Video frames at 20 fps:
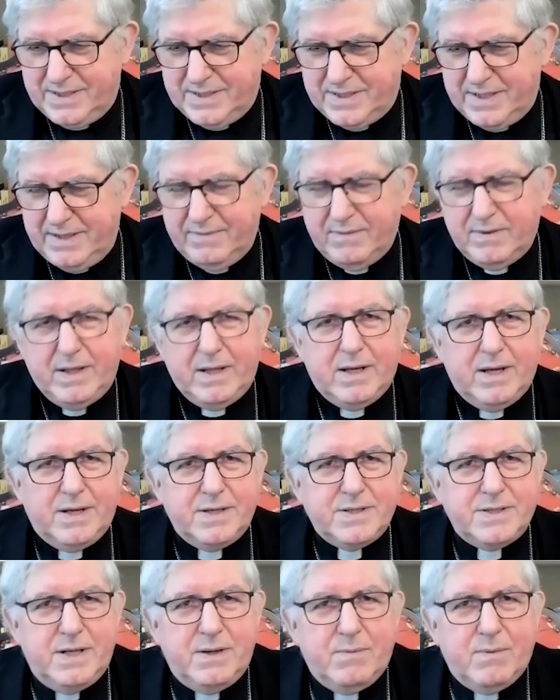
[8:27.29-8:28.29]
Stephen Leacock
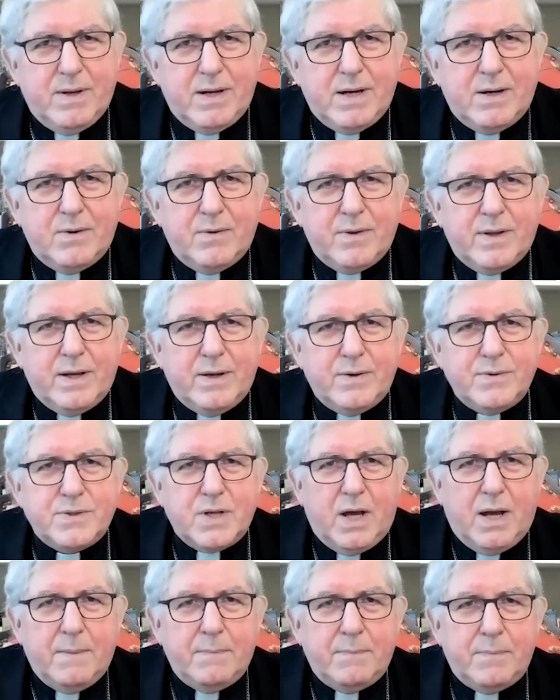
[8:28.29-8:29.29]
said he ran out of the house,
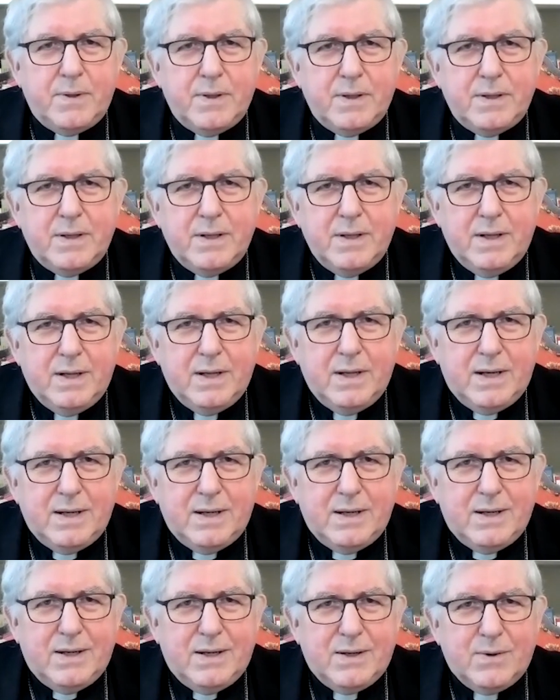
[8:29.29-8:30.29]
hopped on
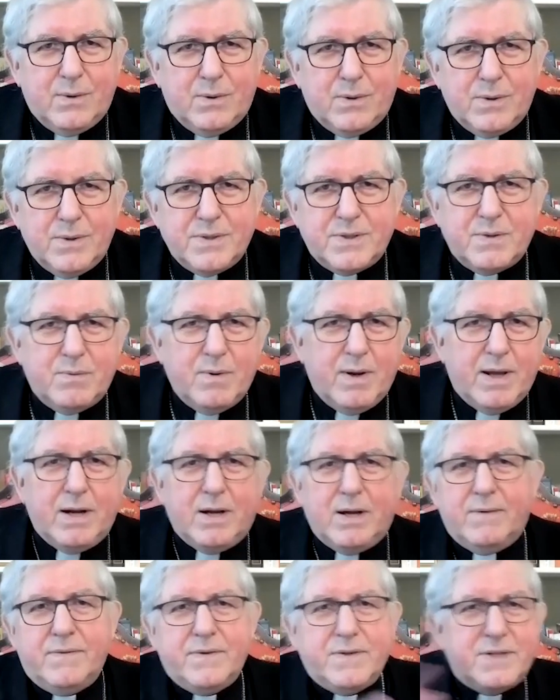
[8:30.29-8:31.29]
a horse and ran
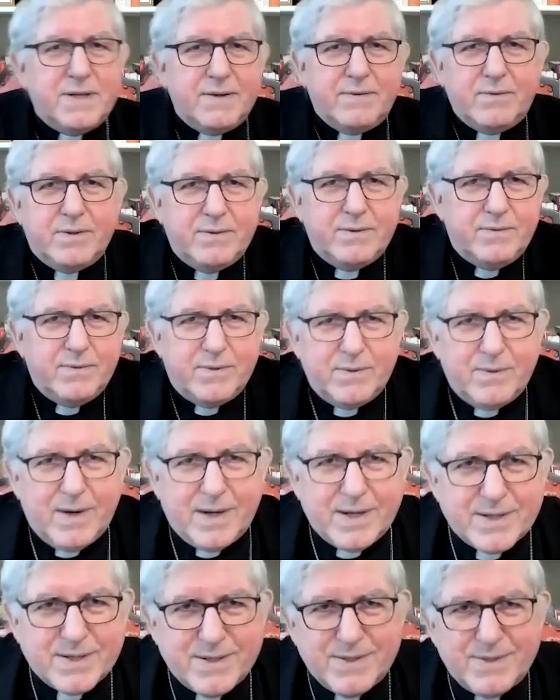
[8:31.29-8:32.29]
off in several different
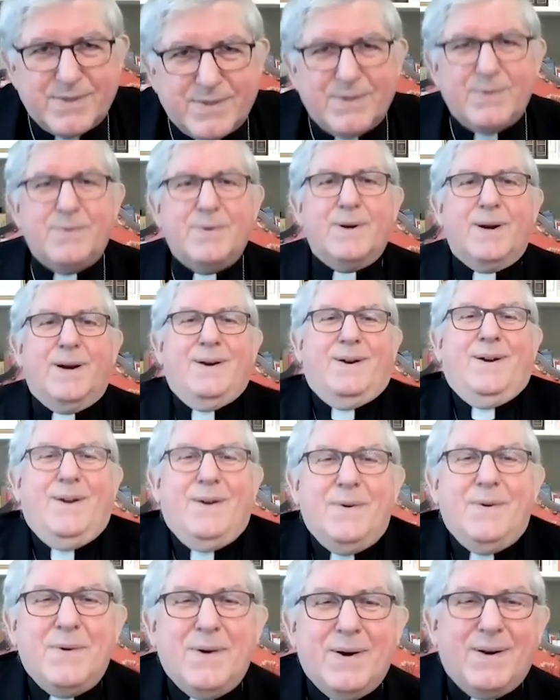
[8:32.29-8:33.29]
directions. So
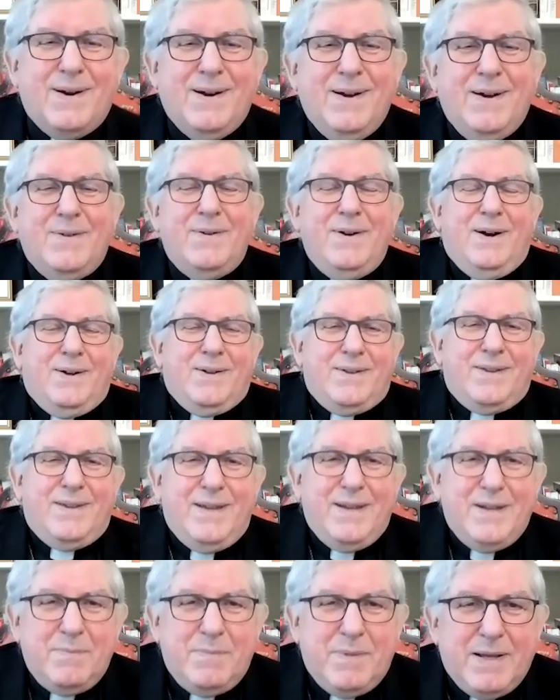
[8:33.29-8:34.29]
we all
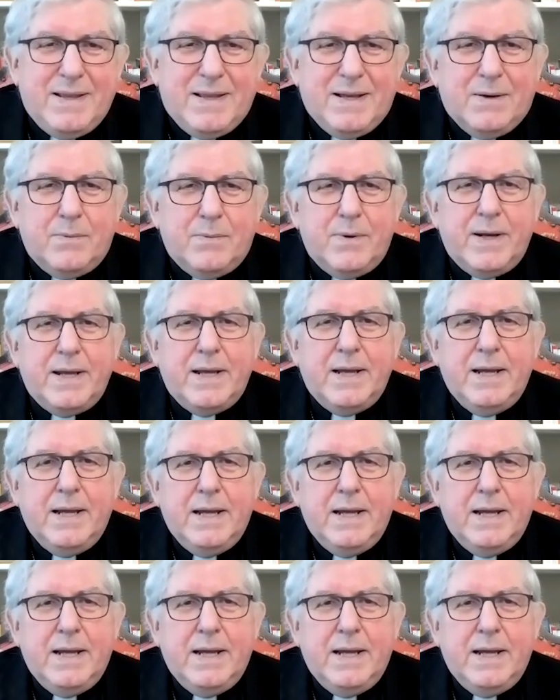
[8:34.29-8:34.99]
tend to be that way.